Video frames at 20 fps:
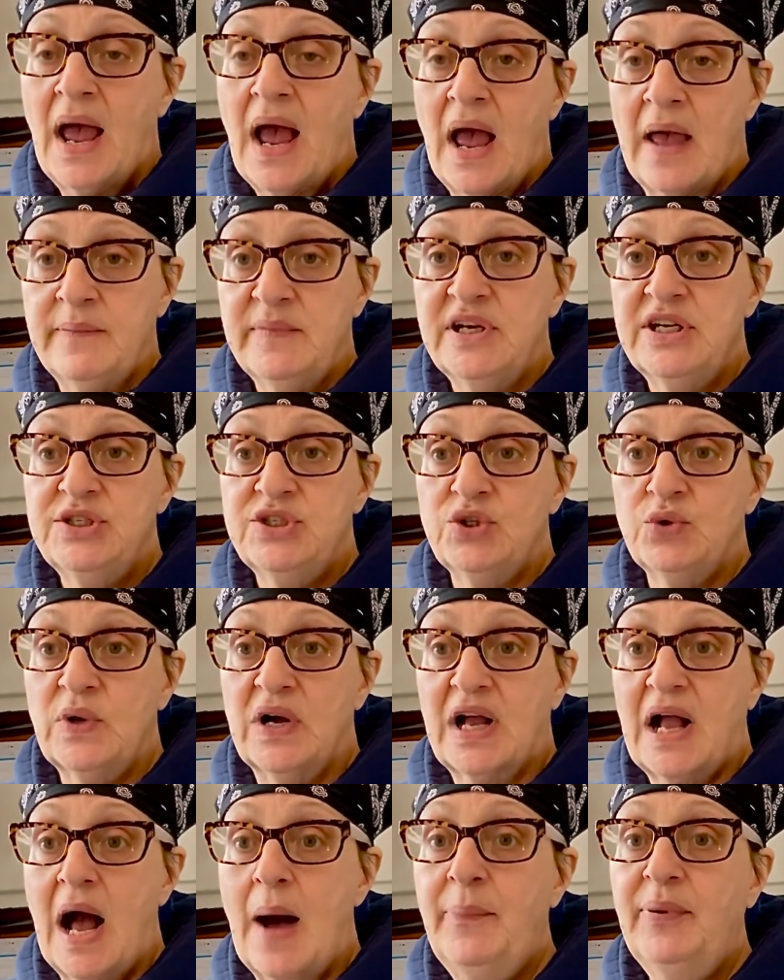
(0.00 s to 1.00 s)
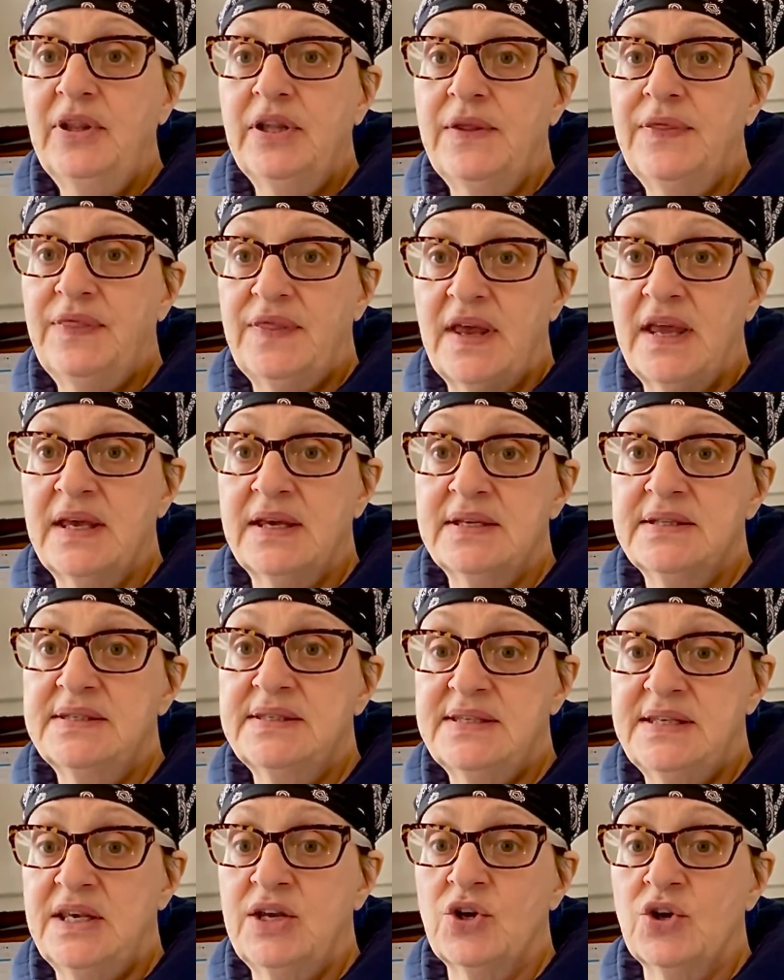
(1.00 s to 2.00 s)
I'm gonna do a couple of
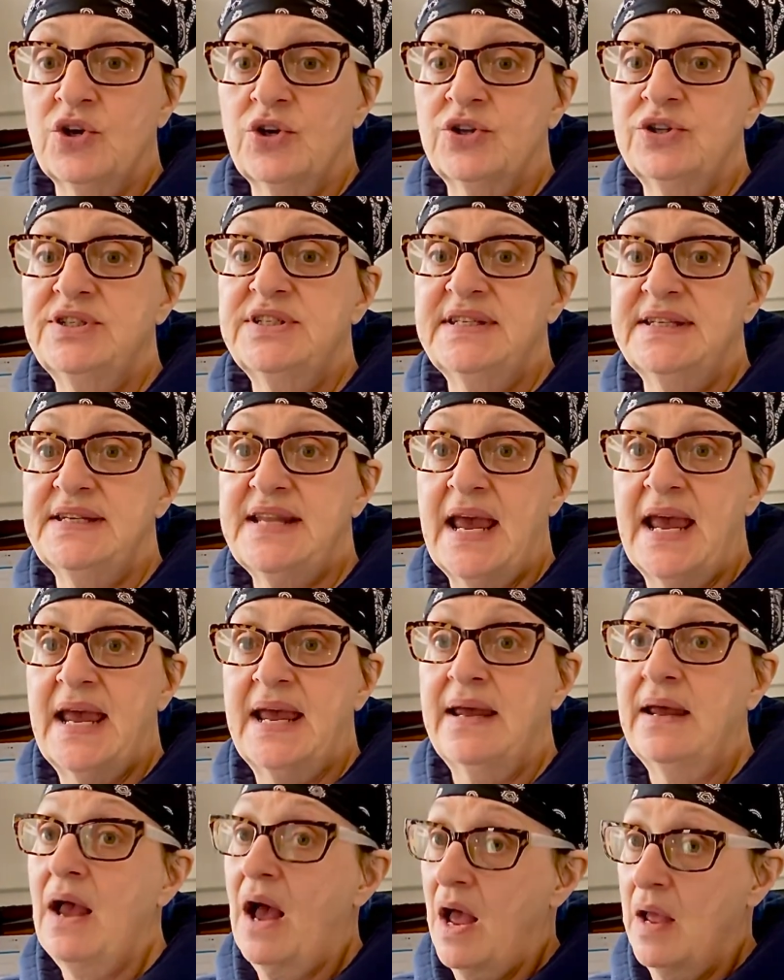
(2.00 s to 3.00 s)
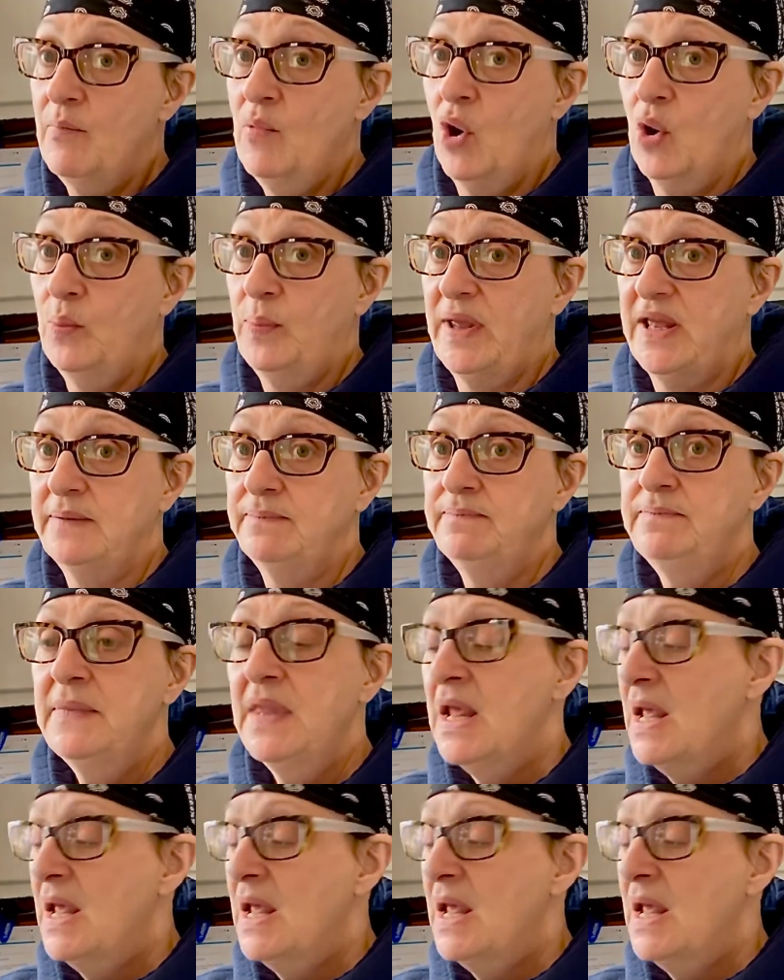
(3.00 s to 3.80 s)
things here today, I'm hoping.